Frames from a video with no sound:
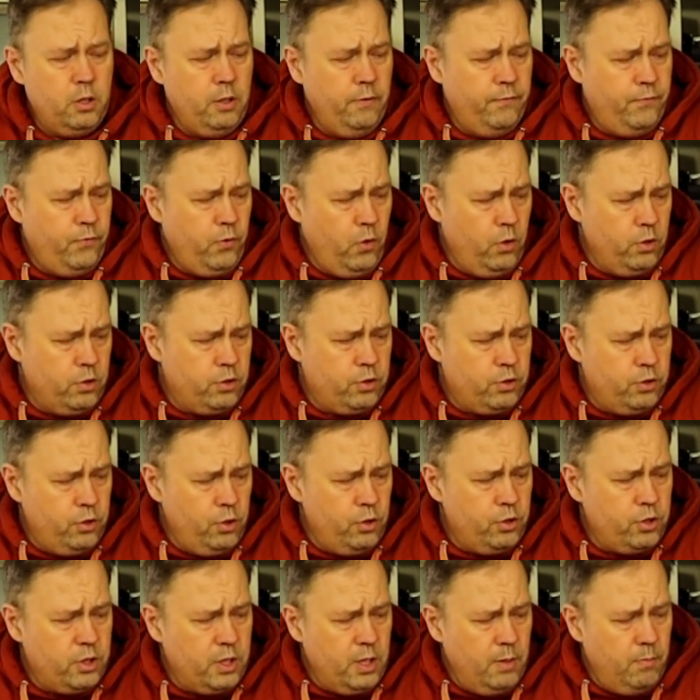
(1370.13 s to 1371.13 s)
the first
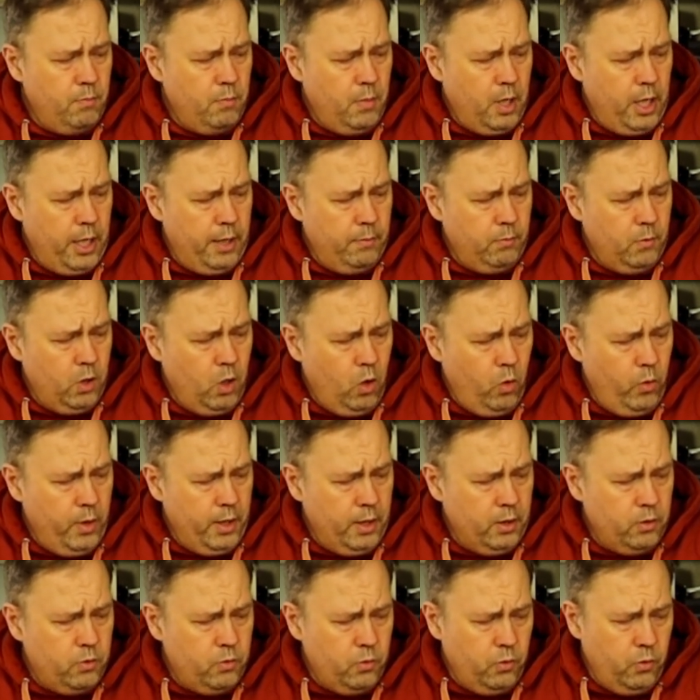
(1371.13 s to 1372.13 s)
system I'm
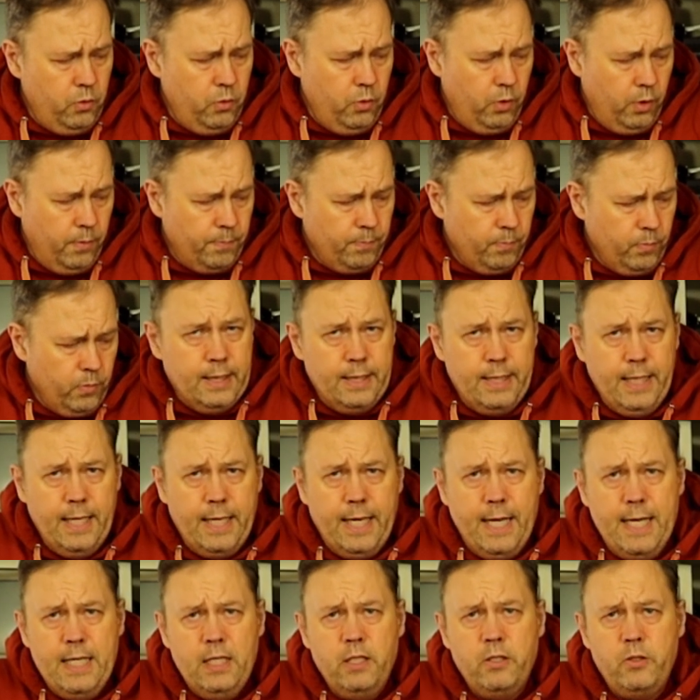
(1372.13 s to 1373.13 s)
going to
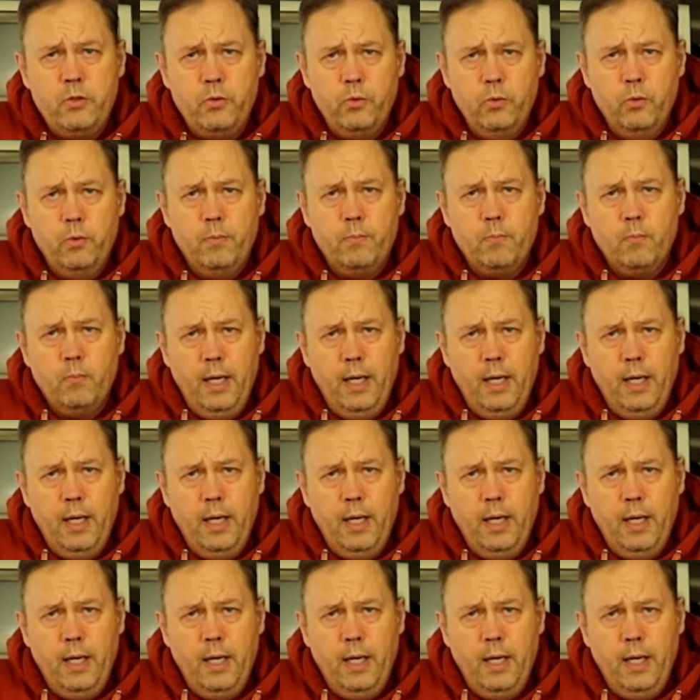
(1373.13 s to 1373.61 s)
dig into.